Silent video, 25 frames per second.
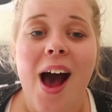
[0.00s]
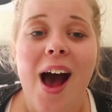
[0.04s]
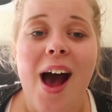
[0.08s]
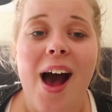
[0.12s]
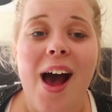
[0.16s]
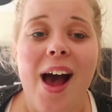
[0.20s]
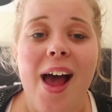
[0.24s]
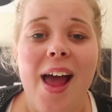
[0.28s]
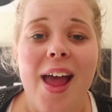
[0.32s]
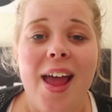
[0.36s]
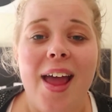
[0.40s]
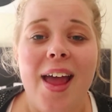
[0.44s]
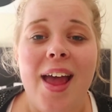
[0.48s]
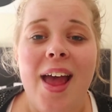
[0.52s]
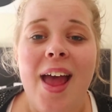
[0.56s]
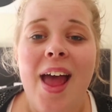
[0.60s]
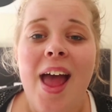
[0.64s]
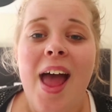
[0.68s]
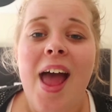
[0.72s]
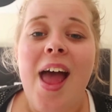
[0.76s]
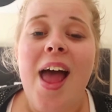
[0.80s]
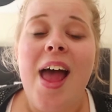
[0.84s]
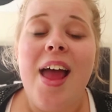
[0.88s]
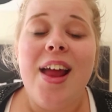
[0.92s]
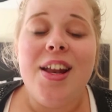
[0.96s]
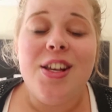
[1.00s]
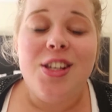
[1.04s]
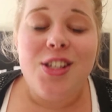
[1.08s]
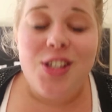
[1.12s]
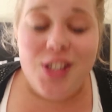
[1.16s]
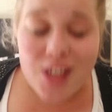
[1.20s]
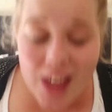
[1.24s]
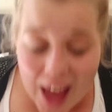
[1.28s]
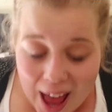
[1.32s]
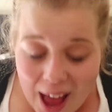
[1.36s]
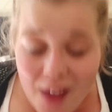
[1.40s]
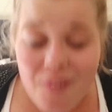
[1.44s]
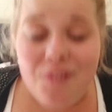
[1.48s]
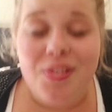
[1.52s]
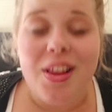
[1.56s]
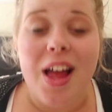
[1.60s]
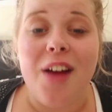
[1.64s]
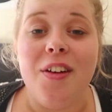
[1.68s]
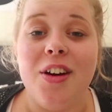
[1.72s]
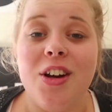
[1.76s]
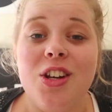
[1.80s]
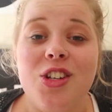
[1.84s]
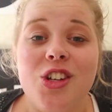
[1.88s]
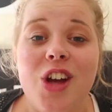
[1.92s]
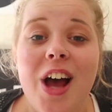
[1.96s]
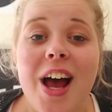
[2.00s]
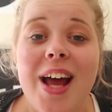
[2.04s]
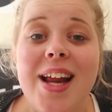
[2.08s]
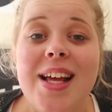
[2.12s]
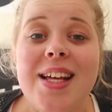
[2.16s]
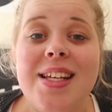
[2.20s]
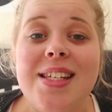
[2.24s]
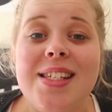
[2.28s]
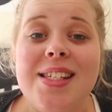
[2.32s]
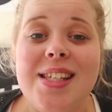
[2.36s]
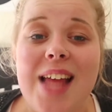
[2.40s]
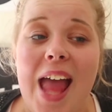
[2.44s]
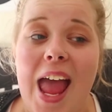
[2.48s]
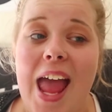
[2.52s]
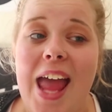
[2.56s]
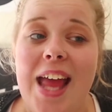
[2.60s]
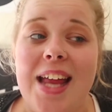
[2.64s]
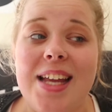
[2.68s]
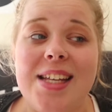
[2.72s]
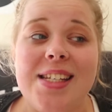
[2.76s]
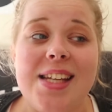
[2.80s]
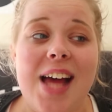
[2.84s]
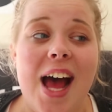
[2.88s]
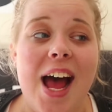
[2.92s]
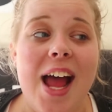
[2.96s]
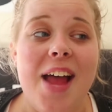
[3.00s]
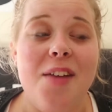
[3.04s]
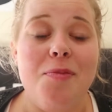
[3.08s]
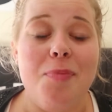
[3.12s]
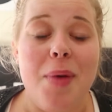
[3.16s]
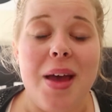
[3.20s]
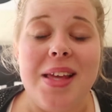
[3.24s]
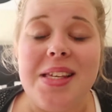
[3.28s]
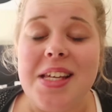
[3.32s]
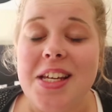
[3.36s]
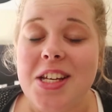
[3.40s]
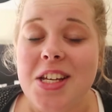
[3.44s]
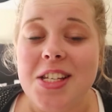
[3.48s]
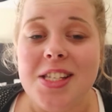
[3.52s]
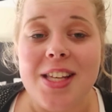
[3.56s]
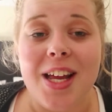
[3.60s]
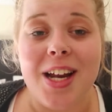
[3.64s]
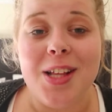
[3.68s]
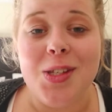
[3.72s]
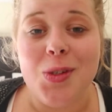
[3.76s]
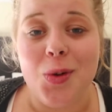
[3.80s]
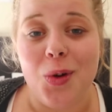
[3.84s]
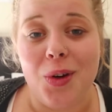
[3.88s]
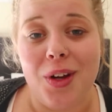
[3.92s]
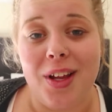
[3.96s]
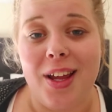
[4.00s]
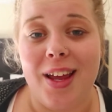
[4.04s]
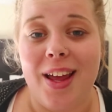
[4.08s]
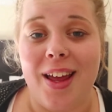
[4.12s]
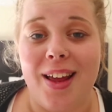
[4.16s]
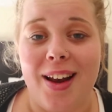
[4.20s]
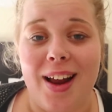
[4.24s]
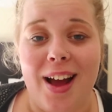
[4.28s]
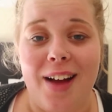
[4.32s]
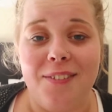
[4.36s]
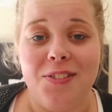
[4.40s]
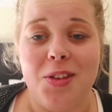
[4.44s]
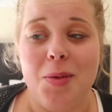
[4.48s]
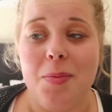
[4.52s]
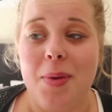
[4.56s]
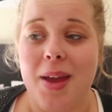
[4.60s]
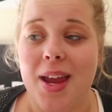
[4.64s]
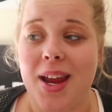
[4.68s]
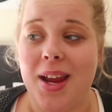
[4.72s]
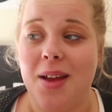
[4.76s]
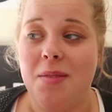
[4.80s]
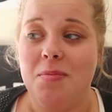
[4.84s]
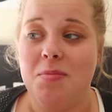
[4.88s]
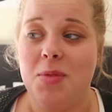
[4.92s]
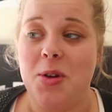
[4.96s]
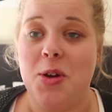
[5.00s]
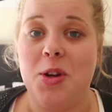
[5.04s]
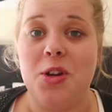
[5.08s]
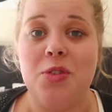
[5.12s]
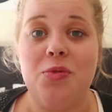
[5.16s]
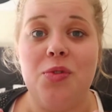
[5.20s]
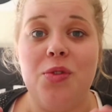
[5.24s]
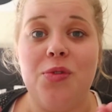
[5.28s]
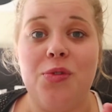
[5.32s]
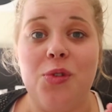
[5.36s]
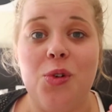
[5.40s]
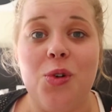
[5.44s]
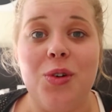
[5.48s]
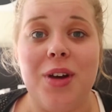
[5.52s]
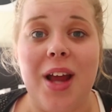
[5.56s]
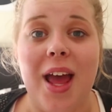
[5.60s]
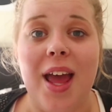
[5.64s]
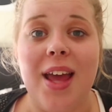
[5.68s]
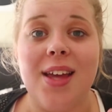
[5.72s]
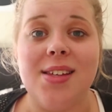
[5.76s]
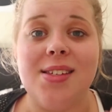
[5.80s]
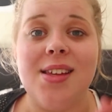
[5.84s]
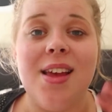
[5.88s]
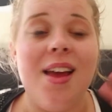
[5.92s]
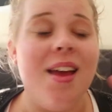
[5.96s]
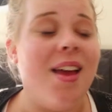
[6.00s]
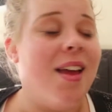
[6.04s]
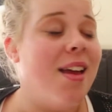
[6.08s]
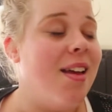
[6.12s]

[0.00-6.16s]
I have laryngitis and I basically just started talking again after being mute for 4 days.